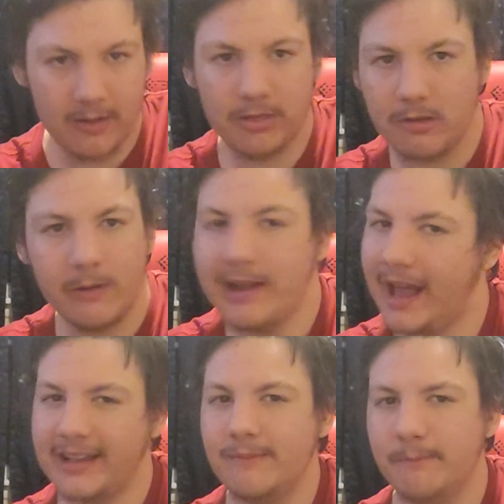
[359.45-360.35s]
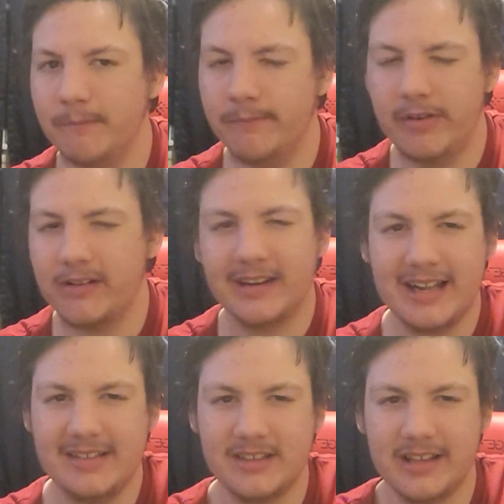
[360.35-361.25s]
through it, I can very
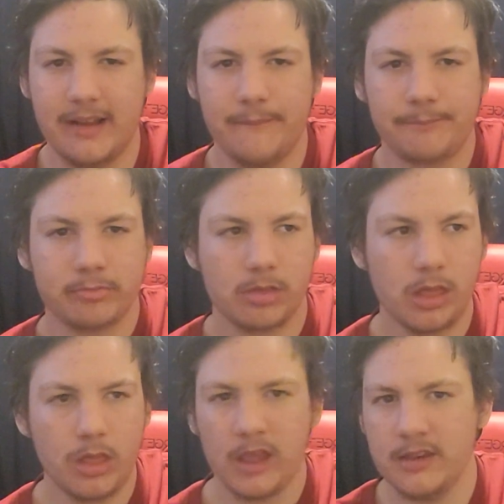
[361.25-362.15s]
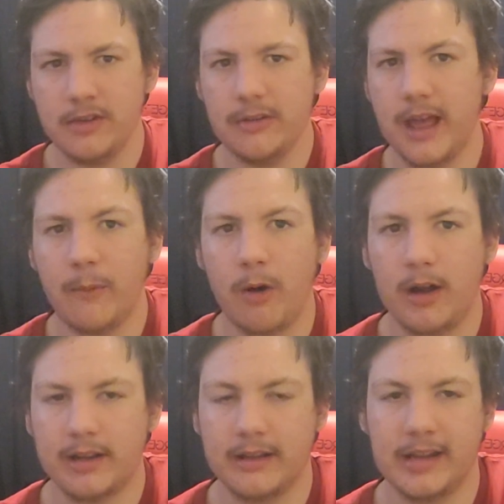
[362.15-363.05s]
easily do that walk in